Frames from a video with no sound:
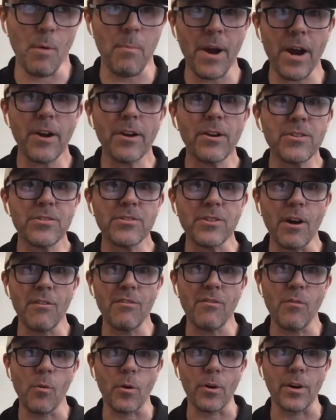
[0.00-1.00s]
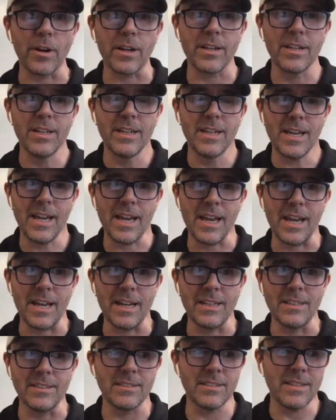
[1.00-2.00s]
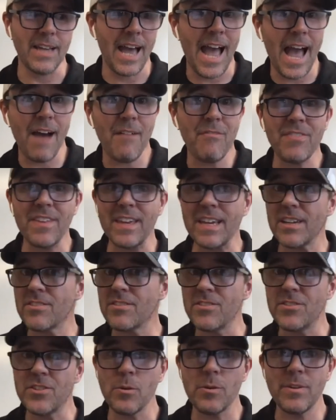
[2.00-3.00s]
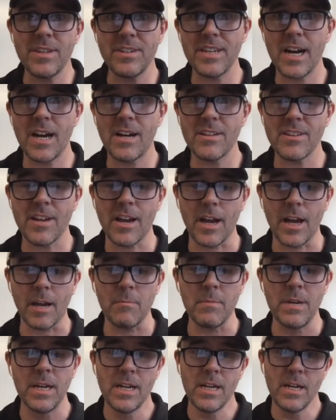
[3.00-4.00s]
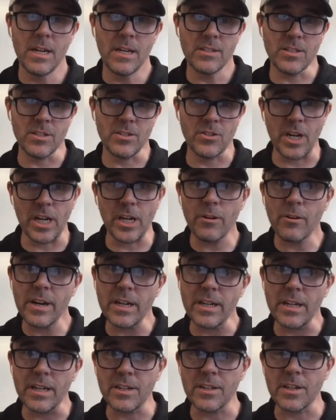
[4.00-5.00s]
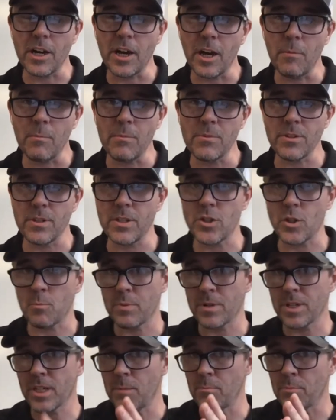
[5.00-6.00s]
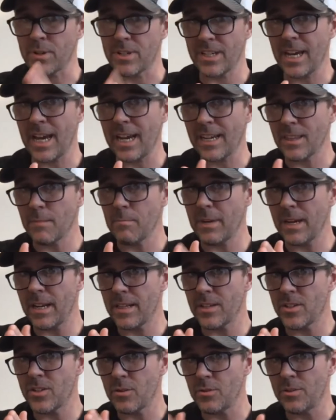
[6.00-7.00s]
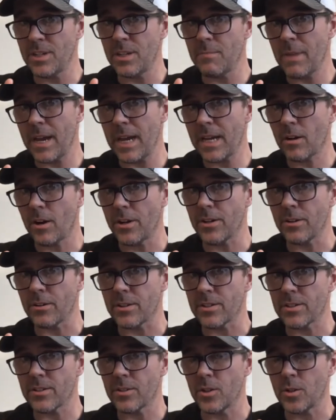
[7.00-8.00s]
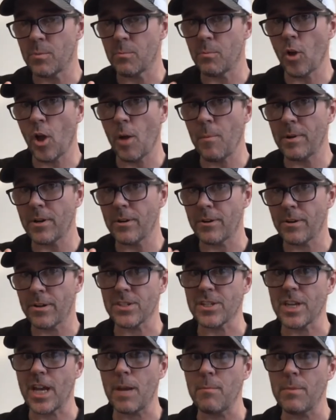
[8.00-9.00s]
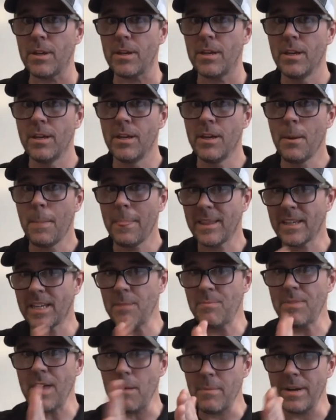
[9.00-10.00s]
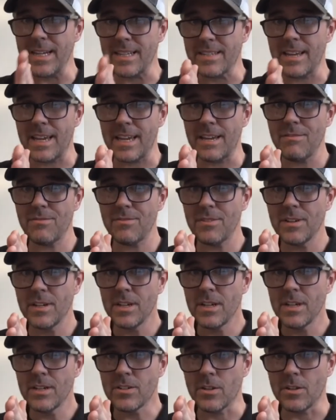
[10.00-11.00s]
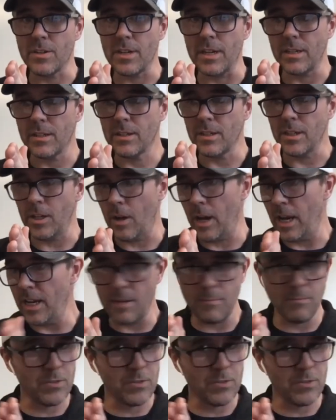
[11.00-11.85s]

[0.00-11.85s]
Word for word: prepare yourself for it and have things to do in the downtime to generate income so that you can protect the money that you did make on your, your deployment or your assignment. Keep that money safe so that, you know,